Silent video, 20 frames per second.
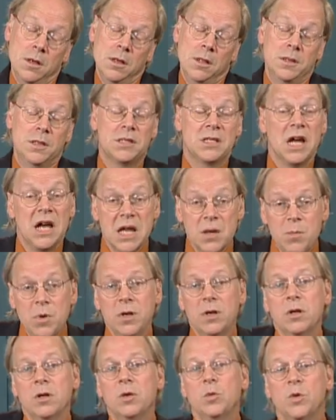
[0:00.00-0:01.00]
the time
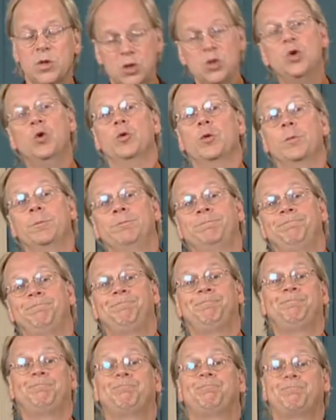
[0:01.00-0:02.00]
was noon.
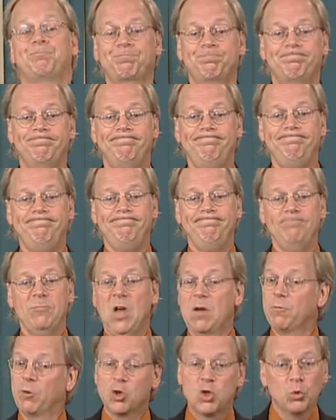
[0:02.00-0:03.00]

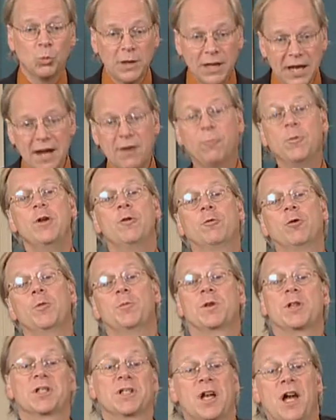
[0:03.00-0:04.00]
Virtually every
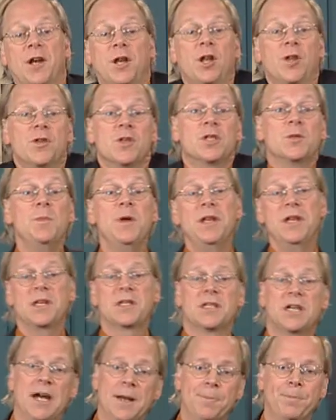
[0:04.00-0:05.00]
group decided on this meeting
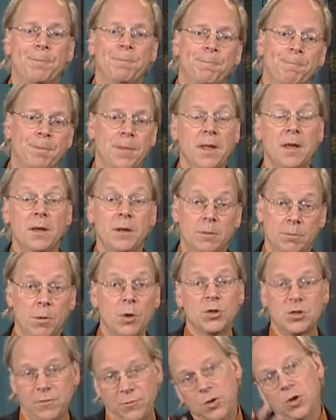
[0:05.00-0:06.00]
time.
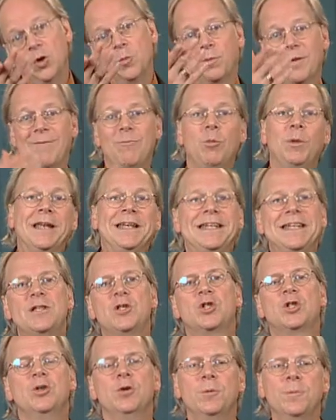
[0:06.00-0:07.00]
Most of you probably
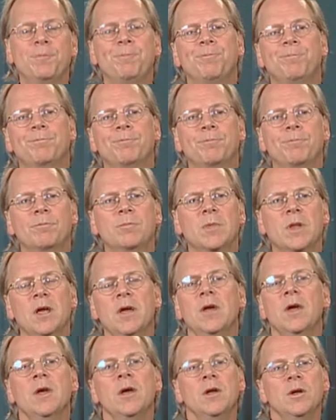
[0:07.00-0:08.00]
did too.
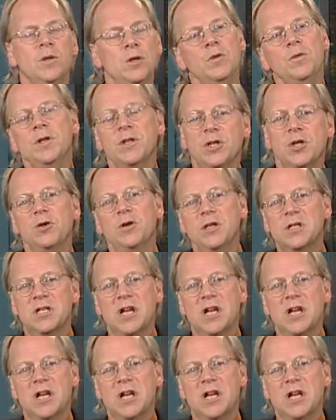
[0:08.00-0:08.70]
Noon is a good